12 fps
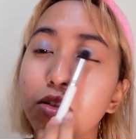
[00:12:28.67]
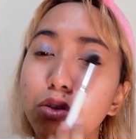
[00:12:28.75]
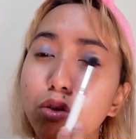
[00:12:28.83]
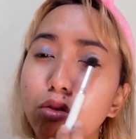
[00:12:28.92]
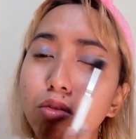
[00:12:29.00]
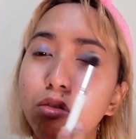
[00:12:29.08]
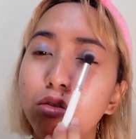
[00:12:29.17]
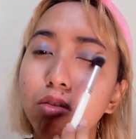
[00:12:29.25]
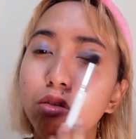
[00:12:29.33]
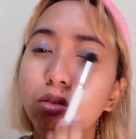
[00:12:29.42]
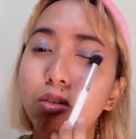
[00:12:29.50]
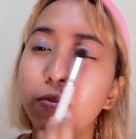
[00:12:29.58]

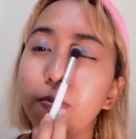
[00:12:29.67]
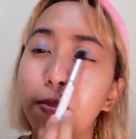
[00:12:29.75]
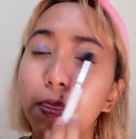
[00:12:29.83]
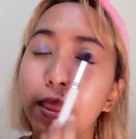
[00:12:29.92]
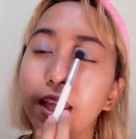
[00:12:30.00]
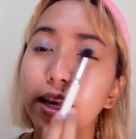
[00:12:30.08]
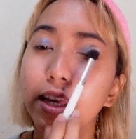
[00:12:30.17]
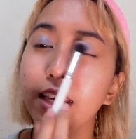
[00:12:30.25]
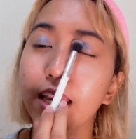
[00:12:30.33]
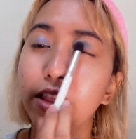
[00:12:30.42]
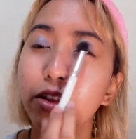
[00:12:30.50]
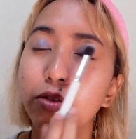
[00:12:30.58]
So
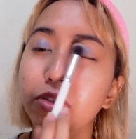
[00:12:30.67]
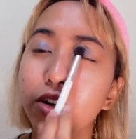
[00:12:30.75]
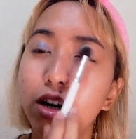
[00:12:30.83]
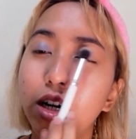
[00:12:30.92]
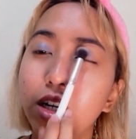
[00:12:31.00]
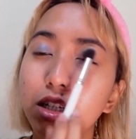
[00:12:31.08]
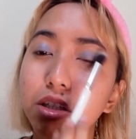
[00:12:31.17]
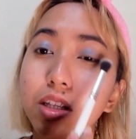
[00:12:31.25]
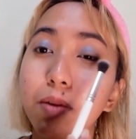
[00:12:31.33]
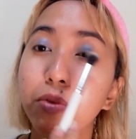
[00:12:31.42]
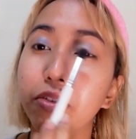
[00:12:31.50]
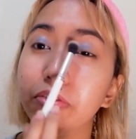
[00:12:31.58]
yeah, those are
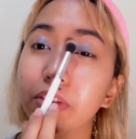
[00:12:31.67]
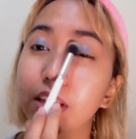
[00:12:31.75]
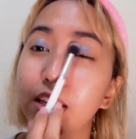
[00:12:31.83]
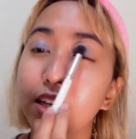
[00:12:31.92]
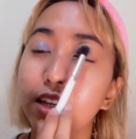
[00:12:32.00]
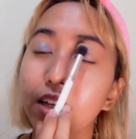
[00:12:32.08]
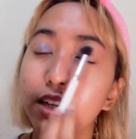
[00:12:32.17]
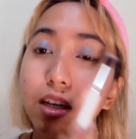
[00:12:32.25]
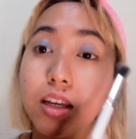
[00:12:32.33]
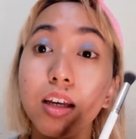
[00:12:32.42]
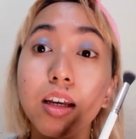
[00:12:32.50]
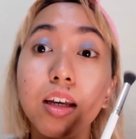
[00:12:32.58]
some of the
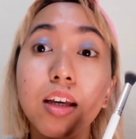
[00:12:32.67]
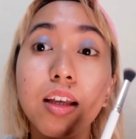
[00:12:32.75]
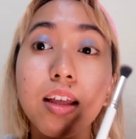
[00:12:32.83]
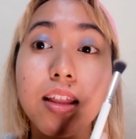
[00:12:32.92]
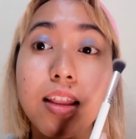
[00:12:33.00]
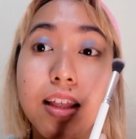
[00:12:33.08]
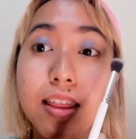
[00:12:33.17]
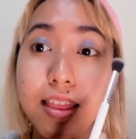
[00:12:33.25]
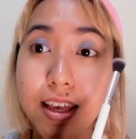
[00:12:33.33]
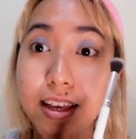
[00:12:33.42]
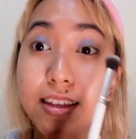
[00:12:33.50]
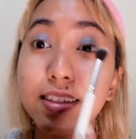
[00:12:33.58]

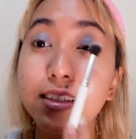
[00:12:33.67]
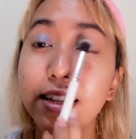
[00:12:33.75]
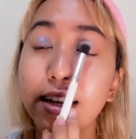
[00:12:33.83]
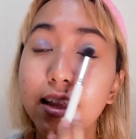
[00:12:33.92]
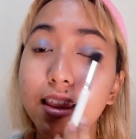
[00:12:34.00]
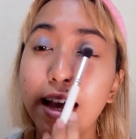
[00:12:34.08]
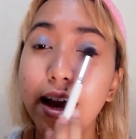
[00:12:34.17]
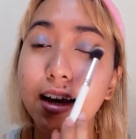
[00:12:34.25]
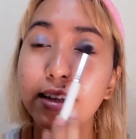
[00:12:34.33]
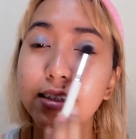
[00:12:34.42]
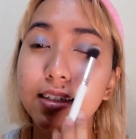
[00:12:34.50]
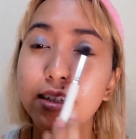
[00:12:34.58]
things
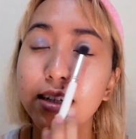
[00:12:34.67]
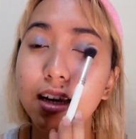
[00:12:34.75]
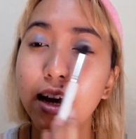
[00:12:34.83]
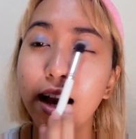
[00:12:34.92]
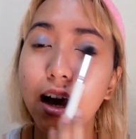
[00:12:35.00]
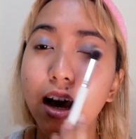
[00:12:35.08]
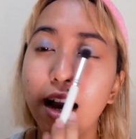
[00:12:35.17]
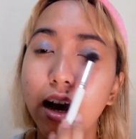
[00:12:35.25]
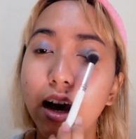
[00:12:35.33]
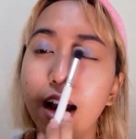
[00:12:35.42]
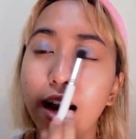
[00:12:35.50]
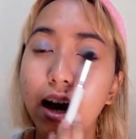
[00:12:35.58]
that
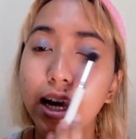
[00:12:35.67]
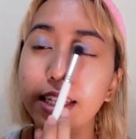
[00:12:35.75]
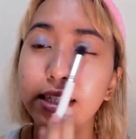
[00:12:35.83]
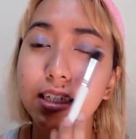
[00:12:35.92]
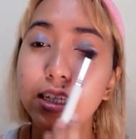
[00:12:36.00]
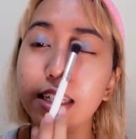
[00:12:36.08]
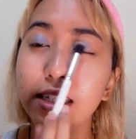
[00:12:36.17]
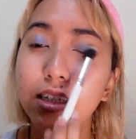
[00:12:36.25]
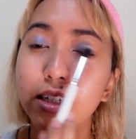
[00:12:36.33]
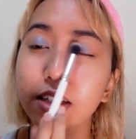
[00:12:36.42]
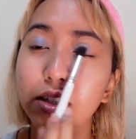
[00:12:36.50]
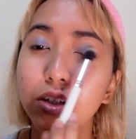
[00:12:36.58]
I did
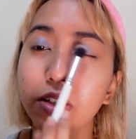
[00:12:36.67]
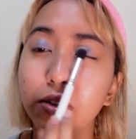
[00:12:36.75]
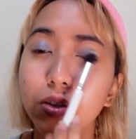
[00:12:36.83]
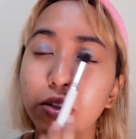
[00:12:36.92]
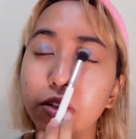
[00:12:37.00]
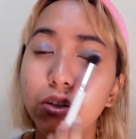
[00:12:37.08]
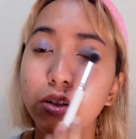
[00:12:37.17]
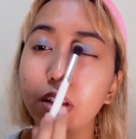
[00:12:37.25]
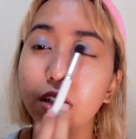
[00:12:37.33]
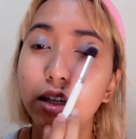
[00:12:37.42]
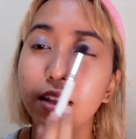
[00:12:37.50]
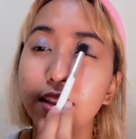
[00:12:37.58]
to
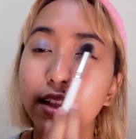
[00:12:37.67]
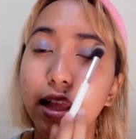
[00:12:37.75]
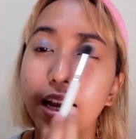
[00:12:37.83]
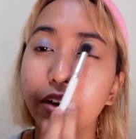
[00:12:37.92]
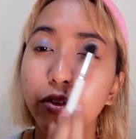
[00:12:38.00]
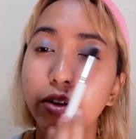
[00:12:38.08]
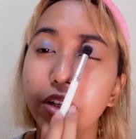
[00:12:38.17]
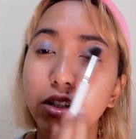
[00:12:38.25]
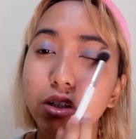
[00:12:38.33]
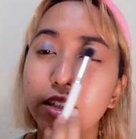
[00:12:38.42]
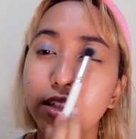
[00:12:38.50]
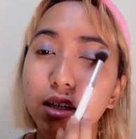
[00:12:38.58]
learn the
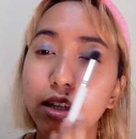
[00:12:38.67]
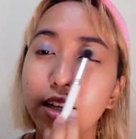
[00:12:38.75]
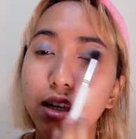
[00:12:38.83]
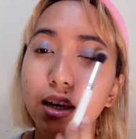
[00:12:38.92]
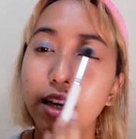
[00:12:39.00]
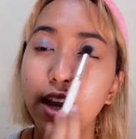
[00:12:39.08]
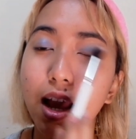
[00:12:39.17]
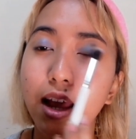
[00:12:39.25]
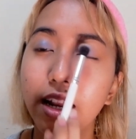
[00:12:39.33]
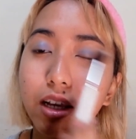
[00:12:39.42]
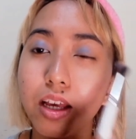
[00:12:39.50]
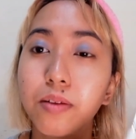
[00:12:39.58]
language.
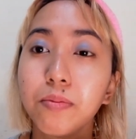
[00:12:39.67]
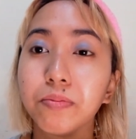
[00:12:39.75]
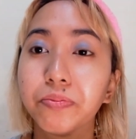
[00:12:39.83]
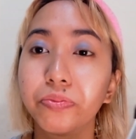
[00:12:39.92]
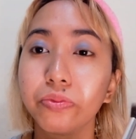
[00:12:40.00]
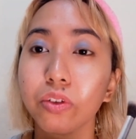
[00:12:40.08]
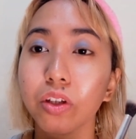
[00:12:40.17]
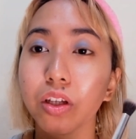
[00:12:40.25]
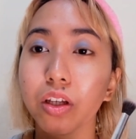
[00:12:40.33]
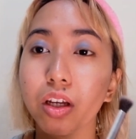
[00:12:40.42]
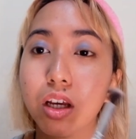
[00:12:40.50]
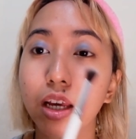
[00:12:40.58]
And again,
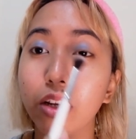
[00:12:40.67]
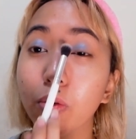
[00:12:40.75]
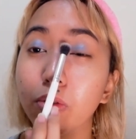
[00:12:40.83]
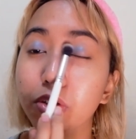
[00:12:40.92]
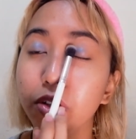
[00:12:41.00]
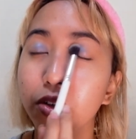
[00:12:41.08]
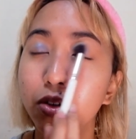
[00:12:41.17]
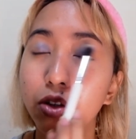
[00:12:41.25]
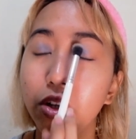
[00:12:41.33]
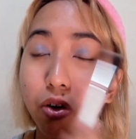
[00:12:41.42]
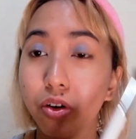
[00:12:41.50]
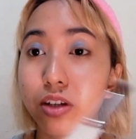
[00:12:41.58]
and also,
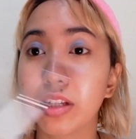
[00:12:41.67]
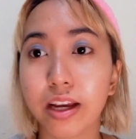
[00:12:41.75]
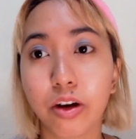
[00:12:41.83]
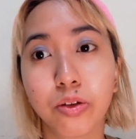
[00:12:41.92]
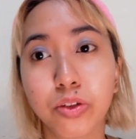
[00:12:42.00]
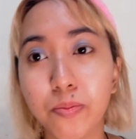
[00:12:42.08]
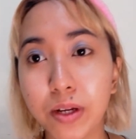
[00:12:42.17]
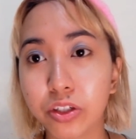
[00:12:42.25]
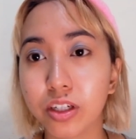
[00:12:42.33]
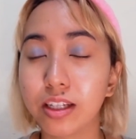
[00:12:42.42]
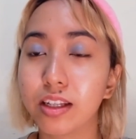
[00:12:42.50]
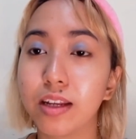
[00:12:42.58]
because I also
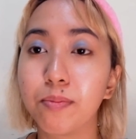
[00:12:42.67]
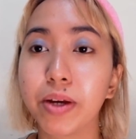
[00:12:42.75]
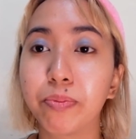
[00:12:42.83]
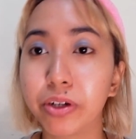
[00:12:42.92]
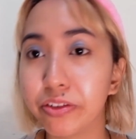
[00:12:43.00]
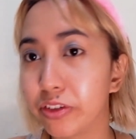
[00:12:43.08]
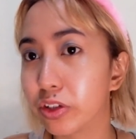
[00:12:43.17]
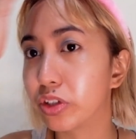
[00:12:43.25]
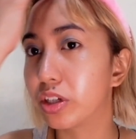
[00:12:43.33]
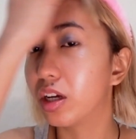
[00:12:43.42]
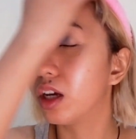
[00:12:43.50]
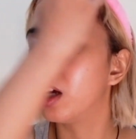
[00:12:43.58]
mentioned it in my previous